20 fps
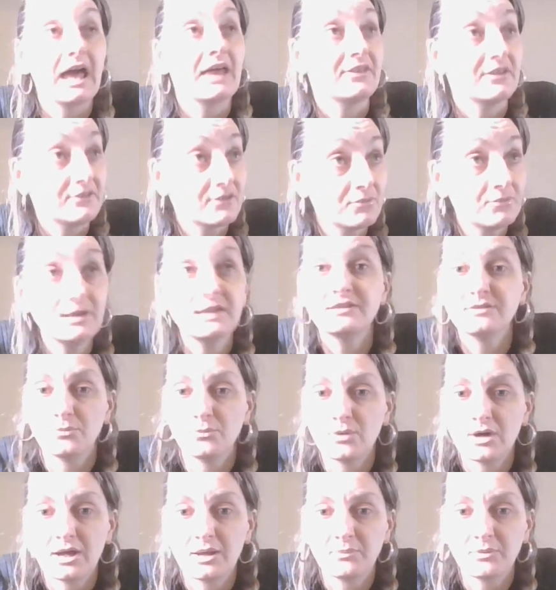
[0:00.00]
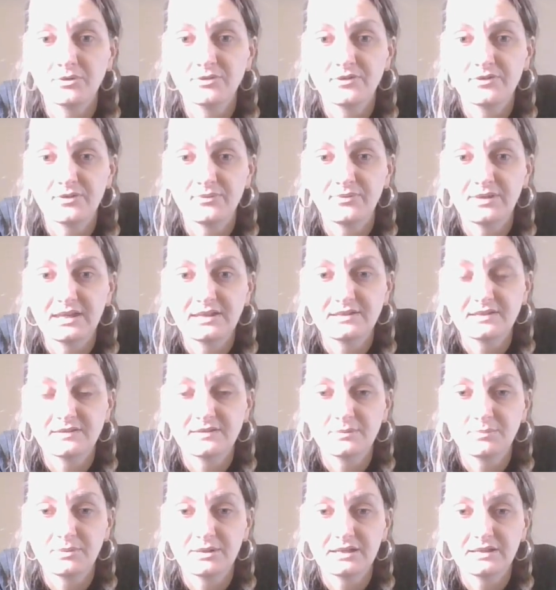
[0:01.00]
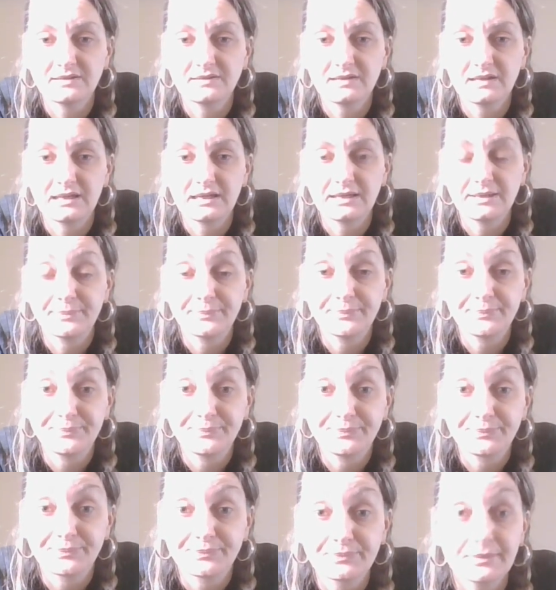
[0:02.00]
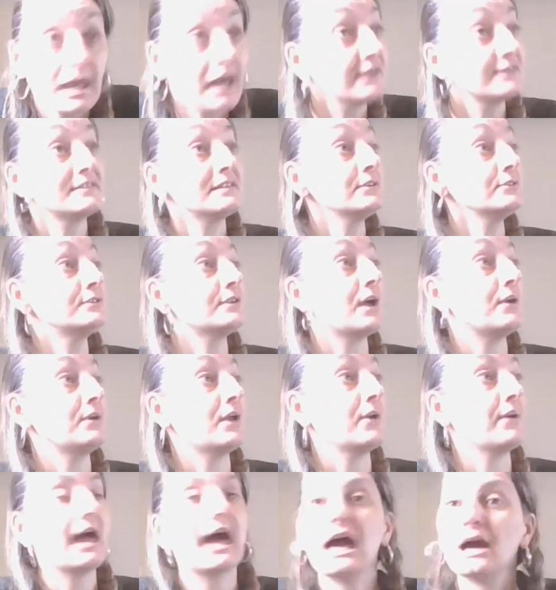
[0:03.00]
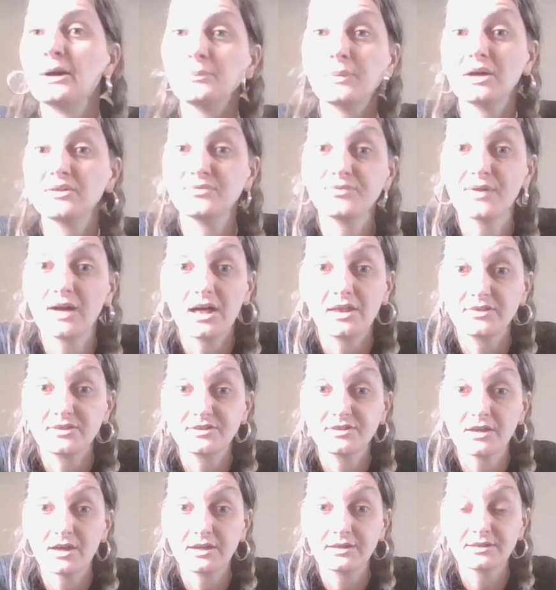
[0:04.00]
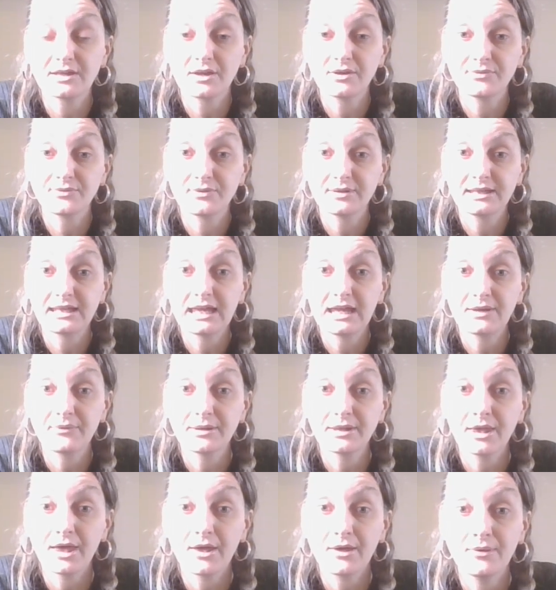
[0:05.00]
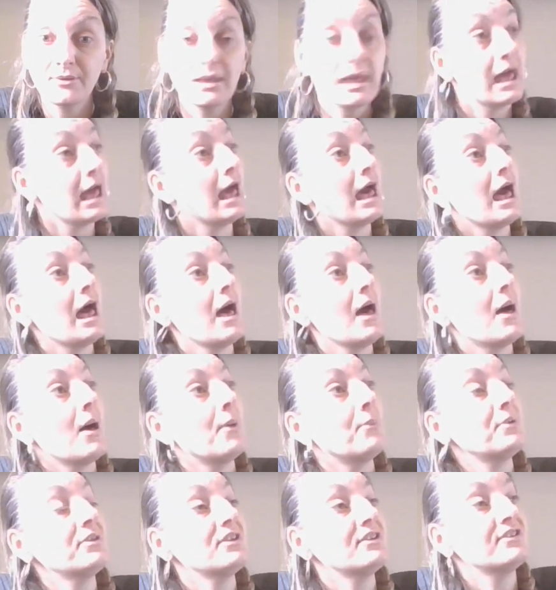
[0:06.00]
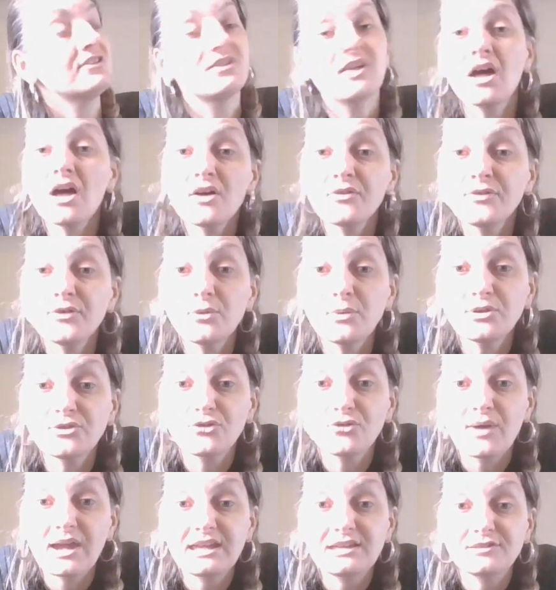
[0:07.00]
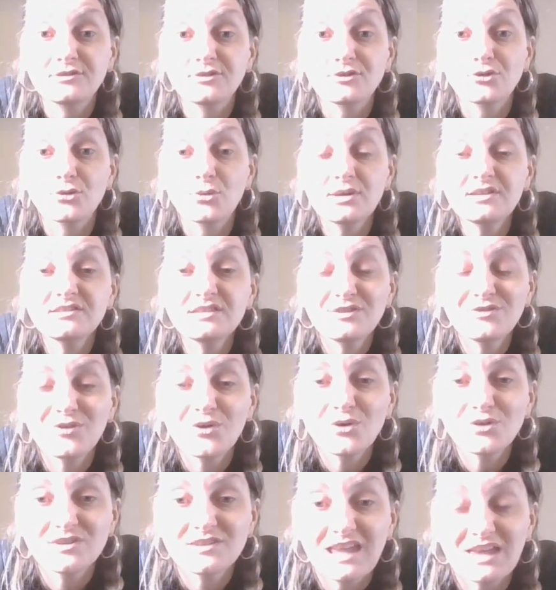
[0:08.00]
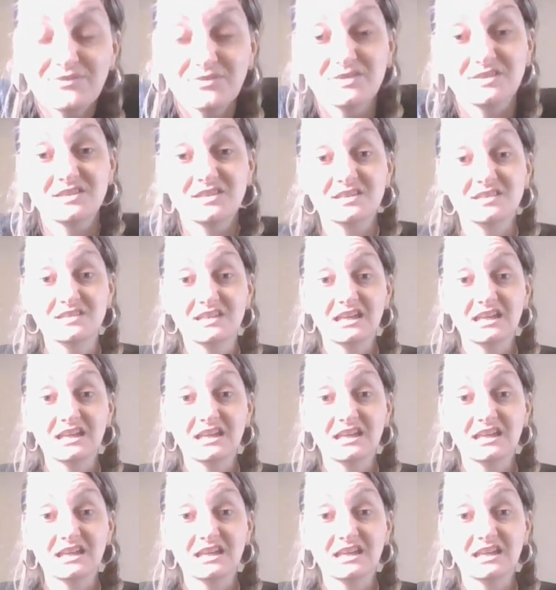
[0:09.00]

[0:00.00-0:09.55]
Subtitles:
And there's a reason why I'm on severe disability. I still don't know how my father died over a year ago, but the staff who were trained 24/7 to